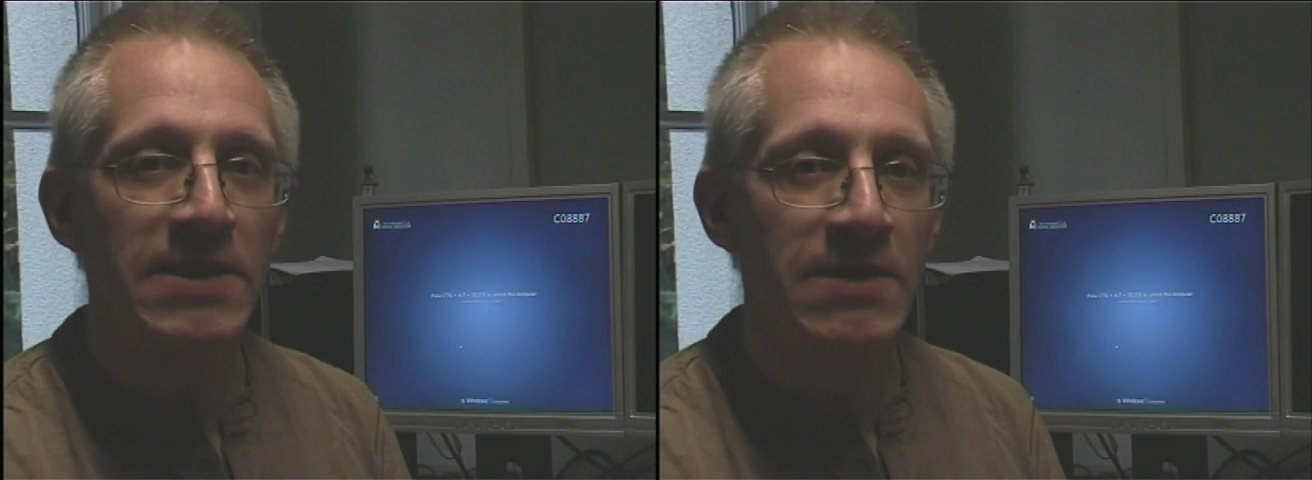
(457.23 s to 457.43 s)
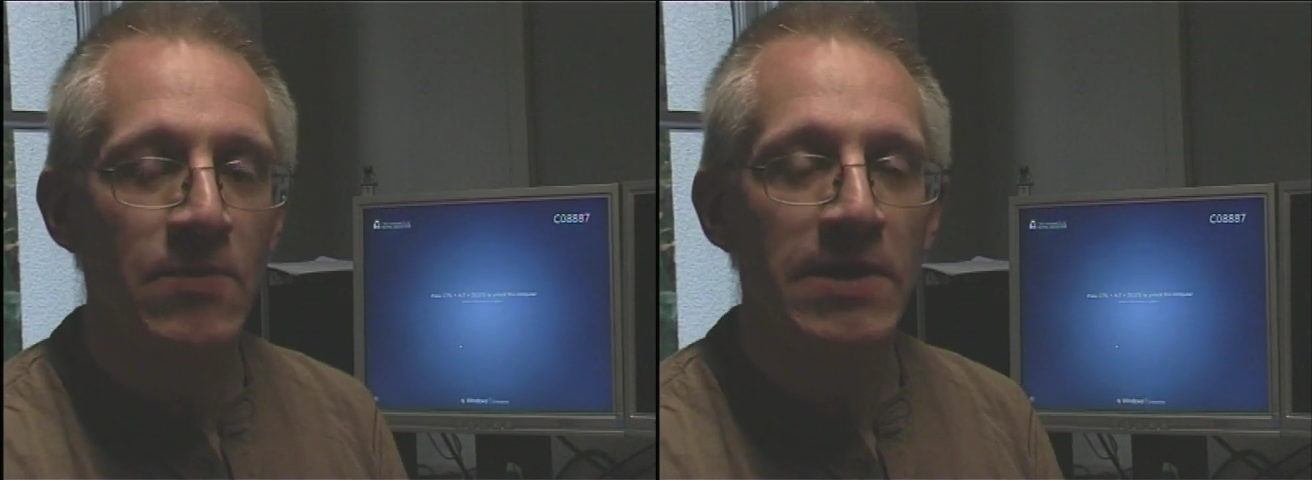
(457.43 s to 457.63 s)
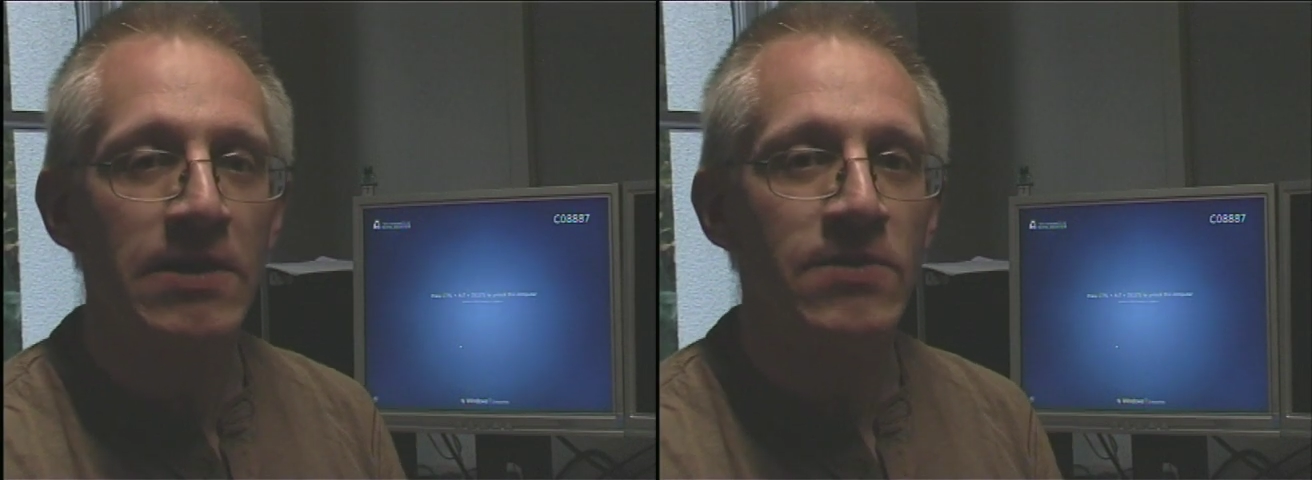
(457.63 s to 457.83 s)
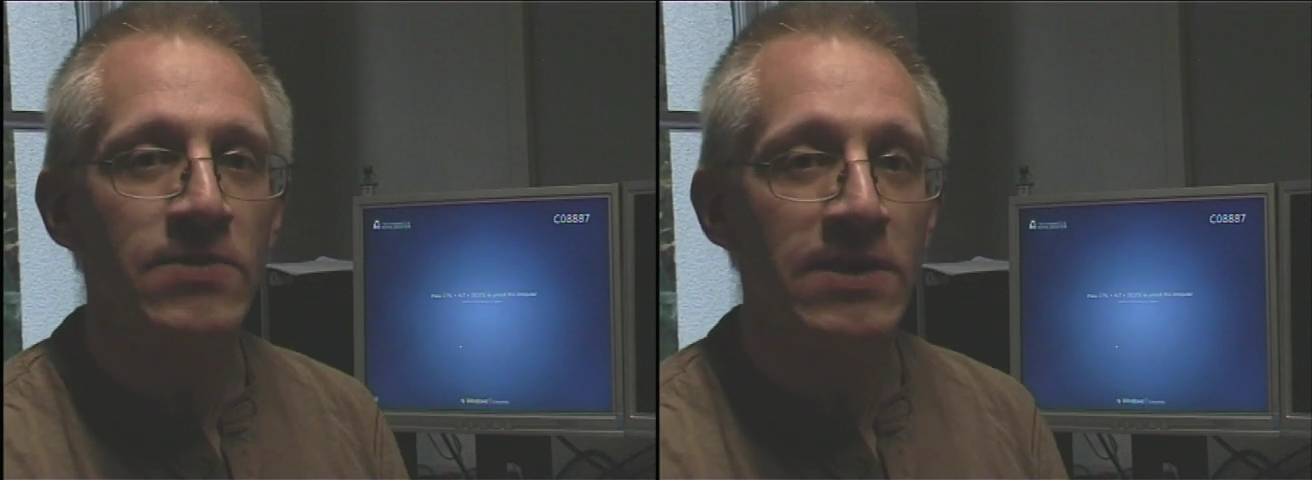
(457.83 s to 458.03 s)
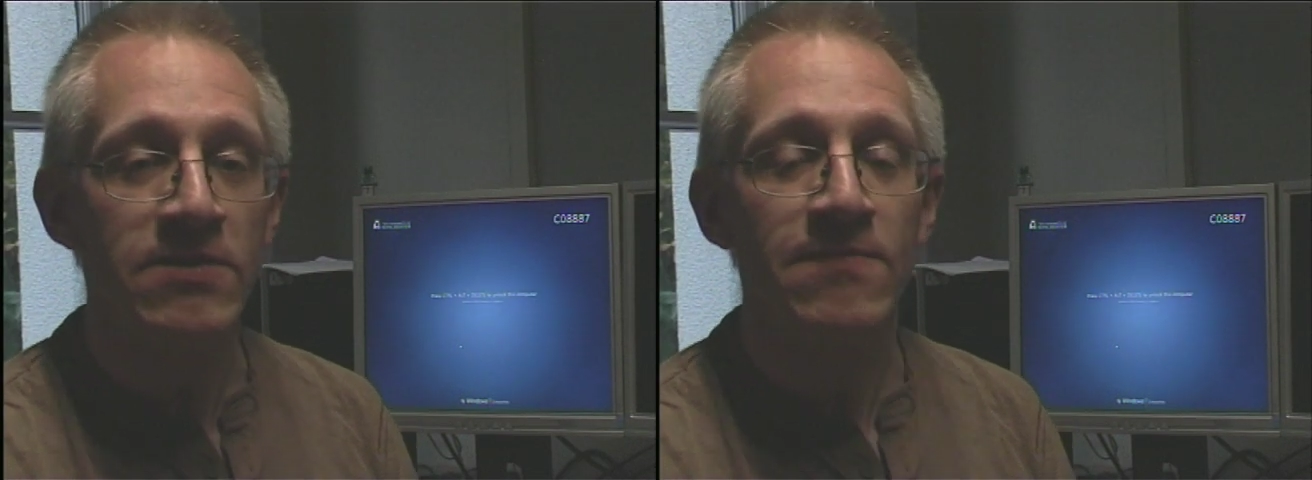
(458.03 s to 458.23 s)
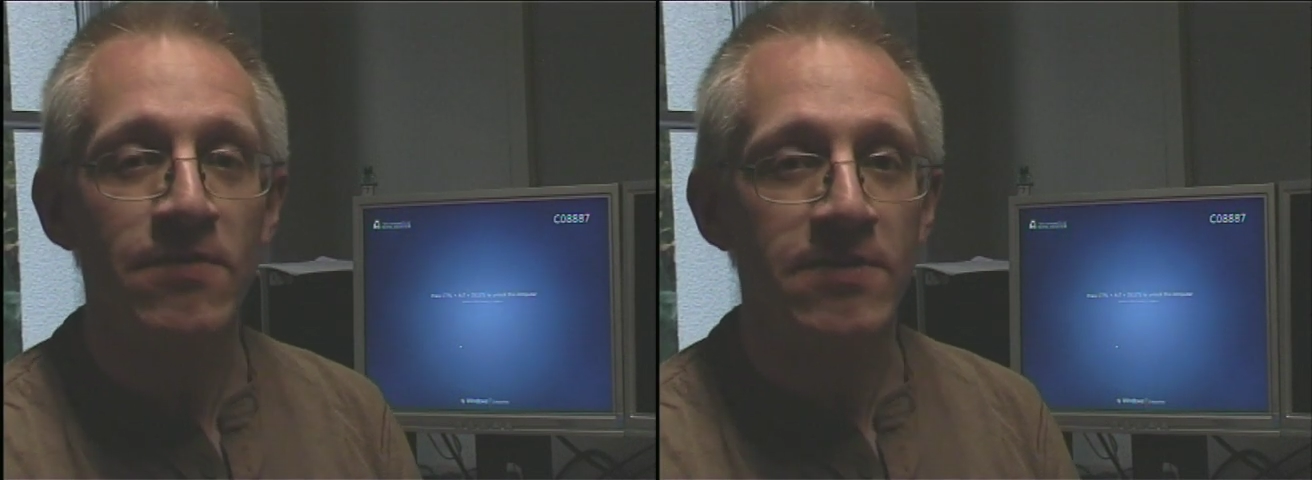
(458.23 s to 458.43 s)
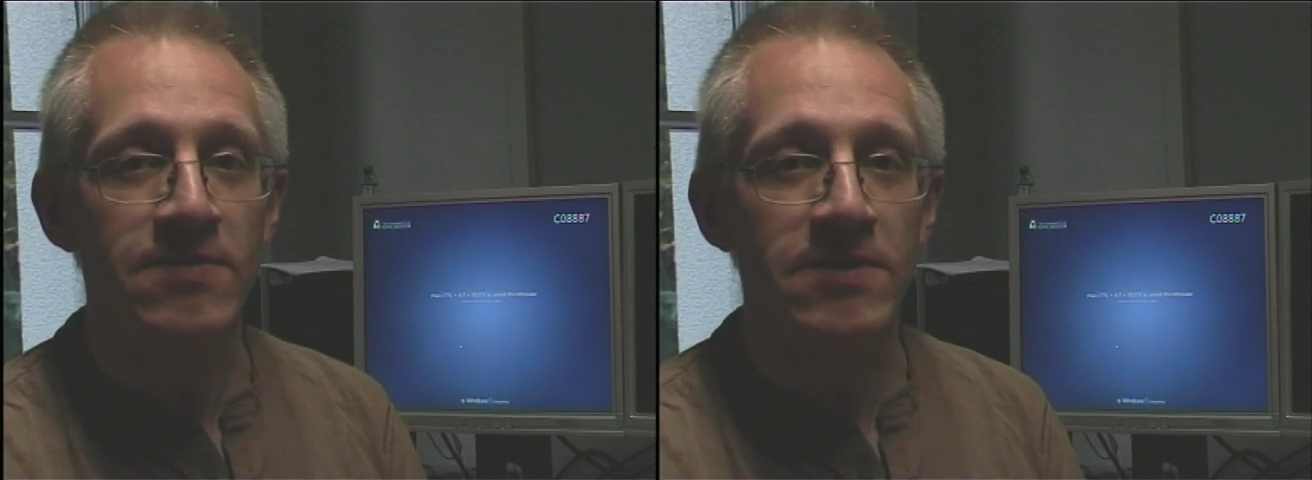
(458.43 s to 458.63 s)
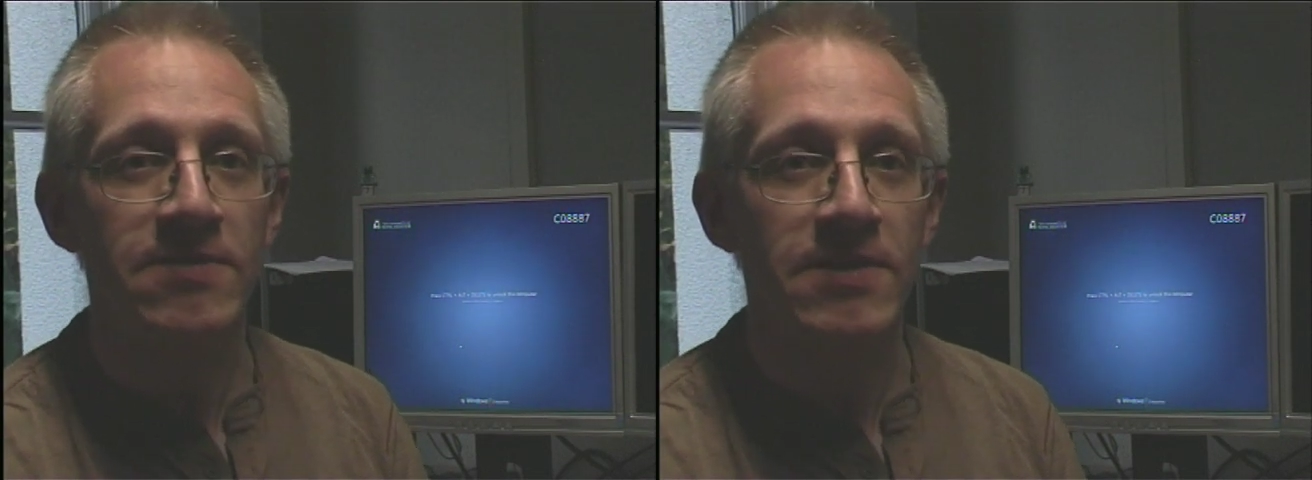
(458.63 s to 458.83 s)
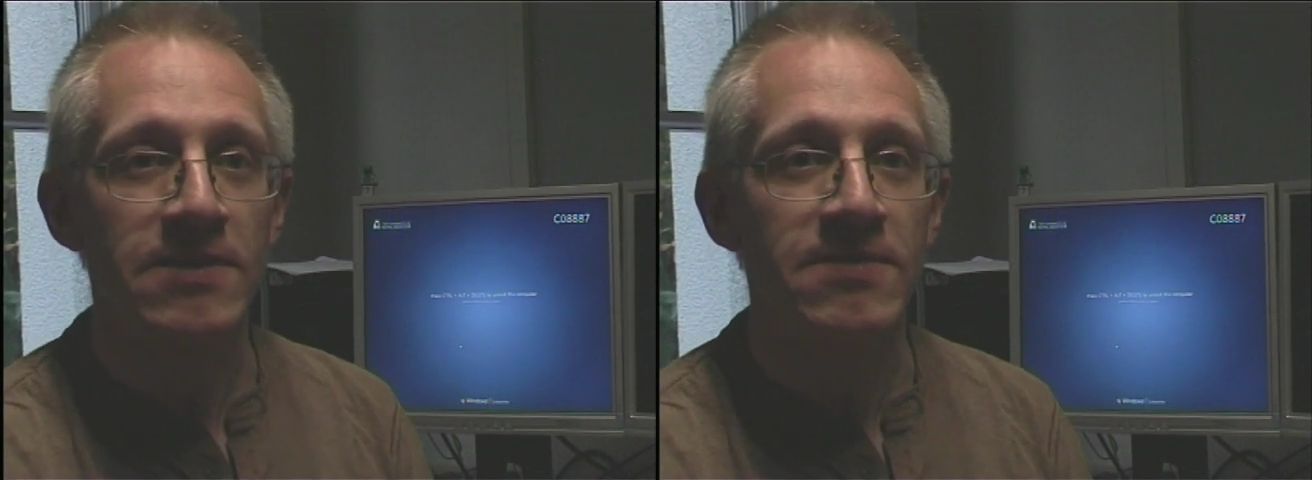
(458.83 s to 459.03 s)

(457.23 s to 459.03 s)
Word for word: anywhere, on any device these days.